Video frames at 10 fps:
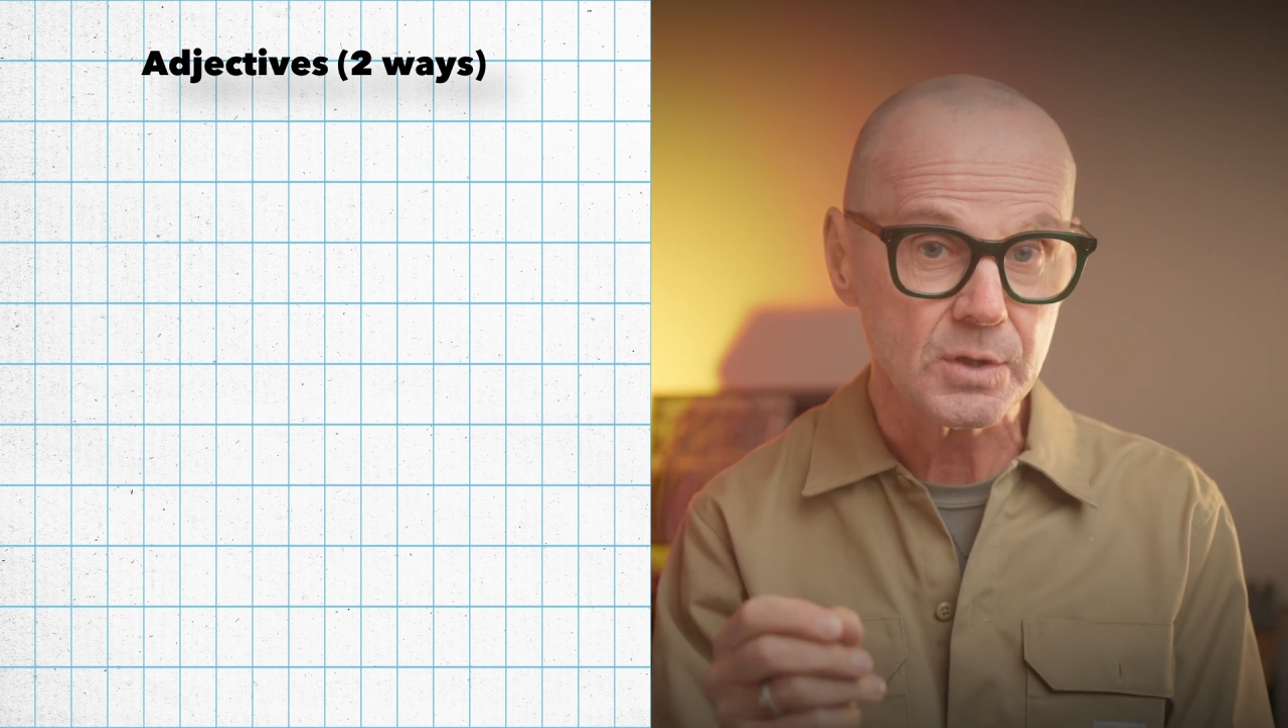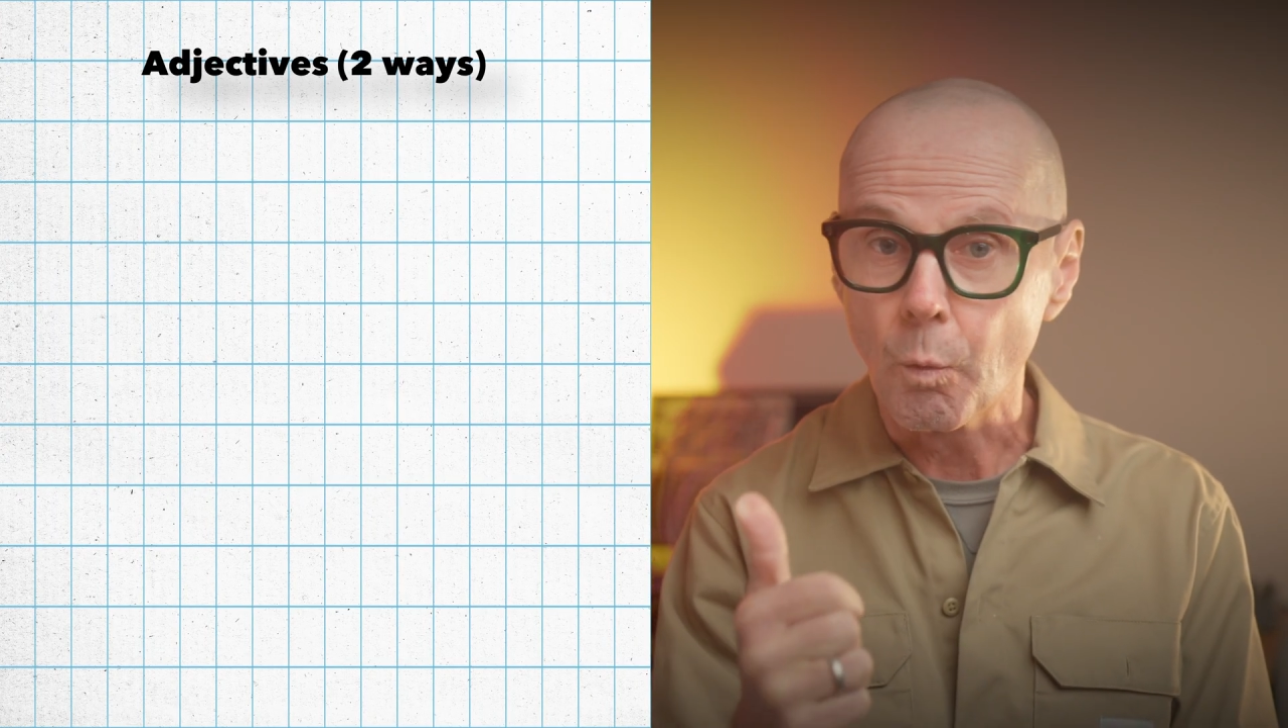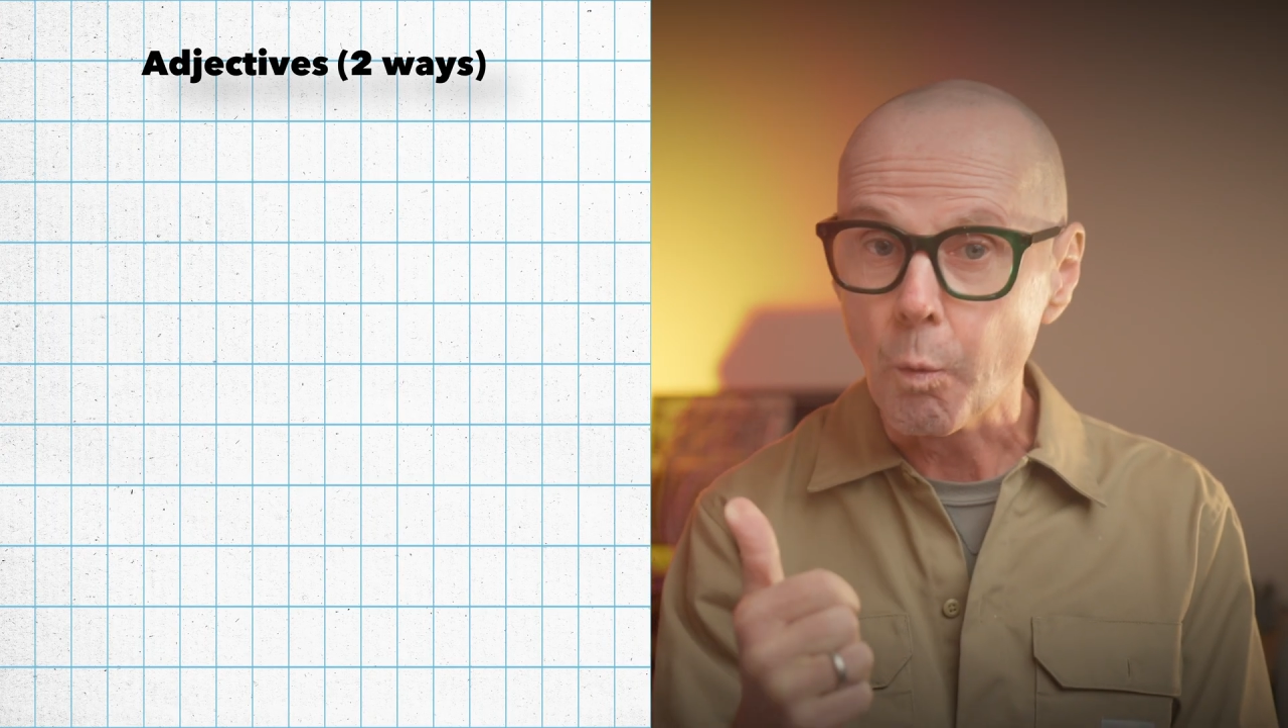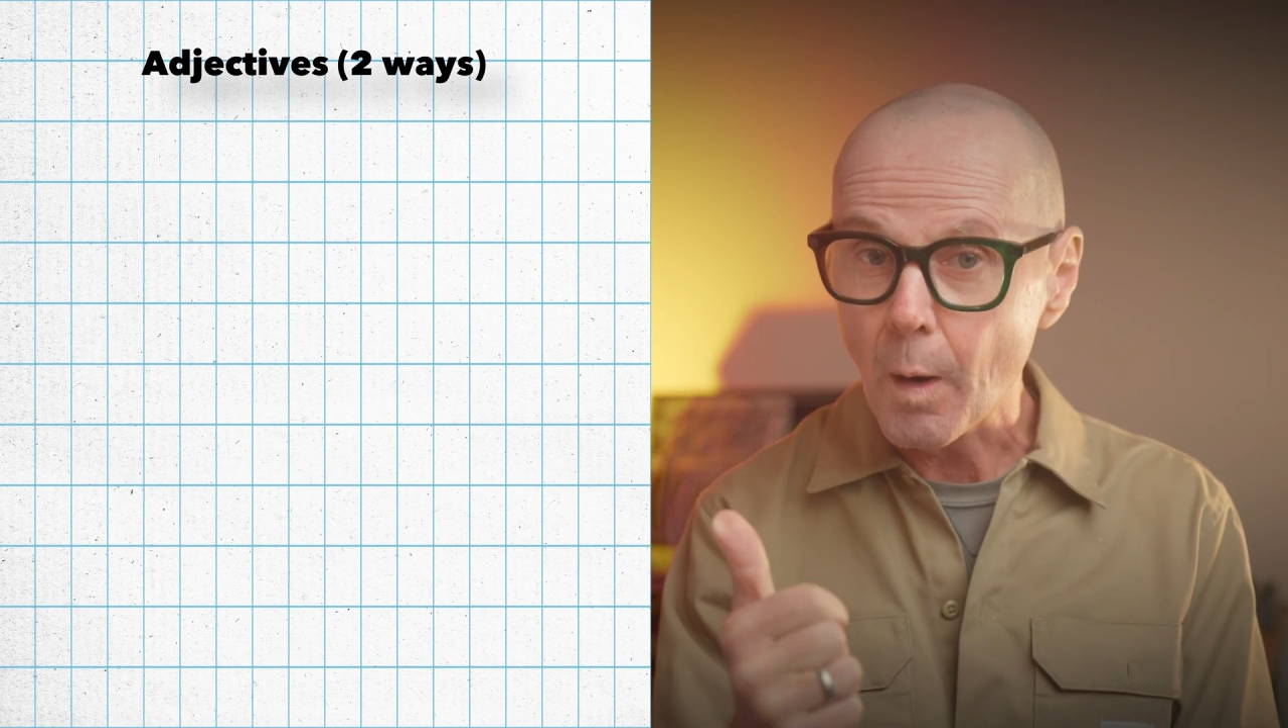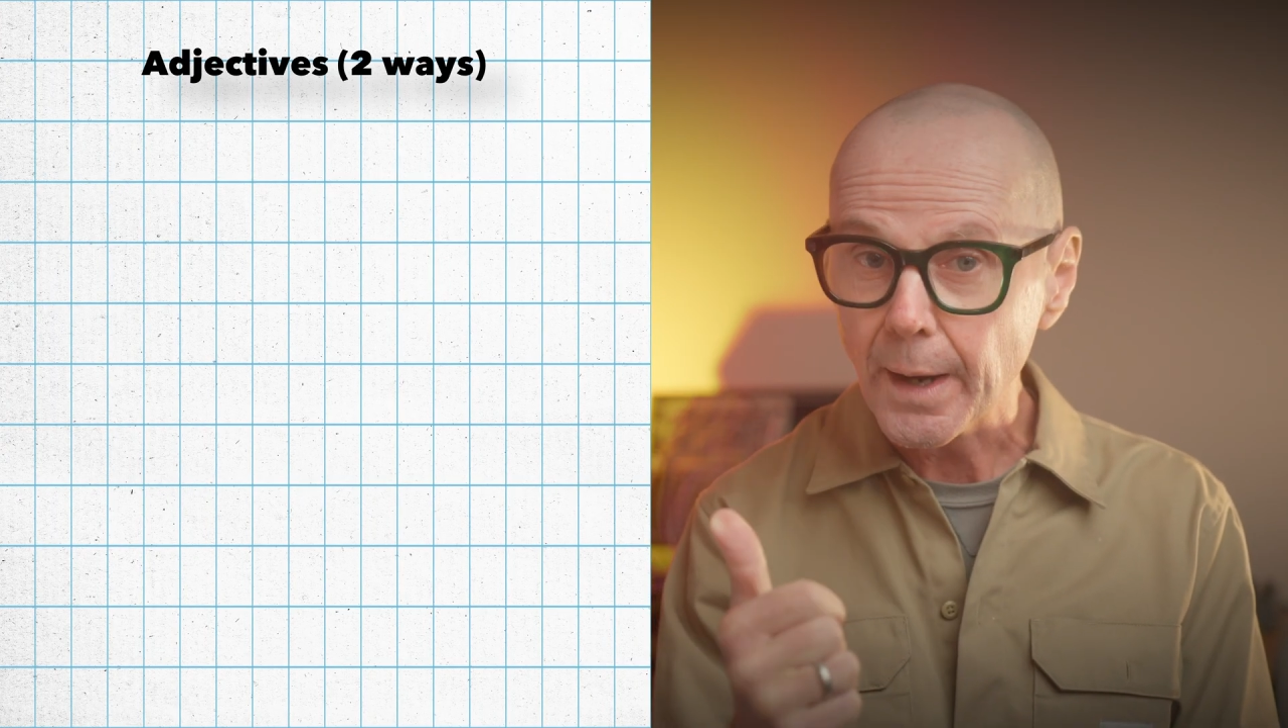
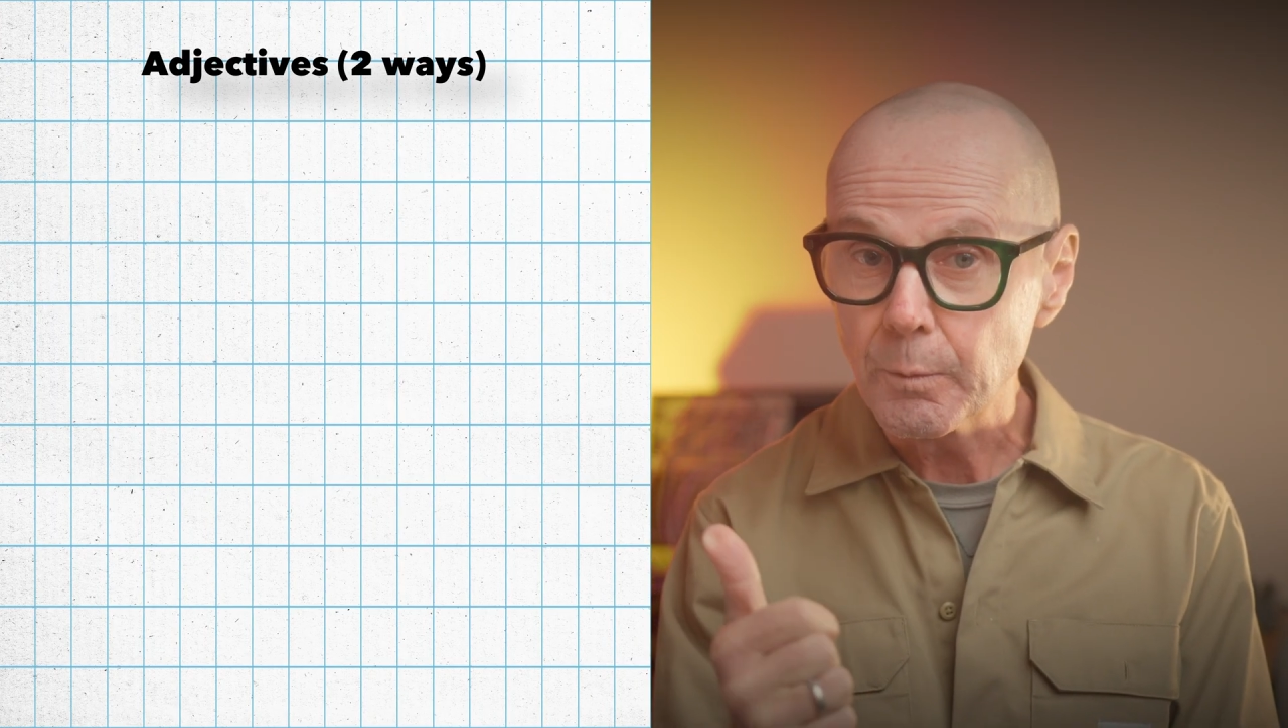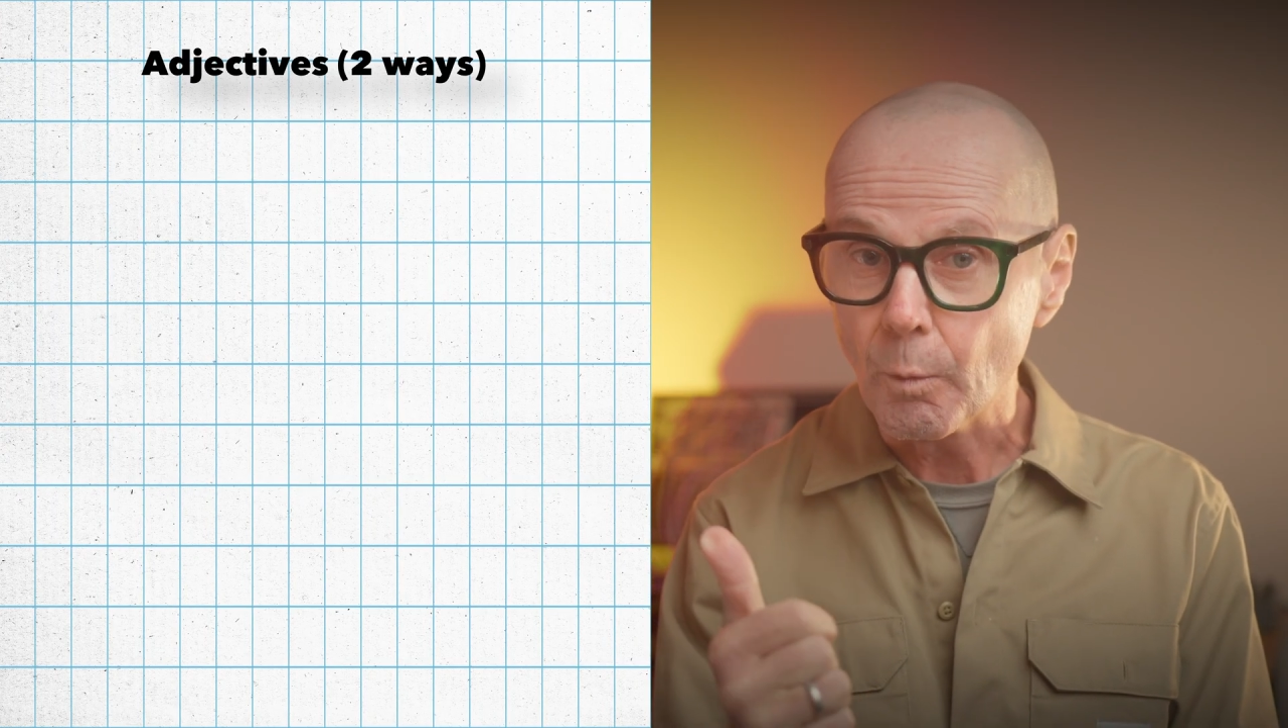One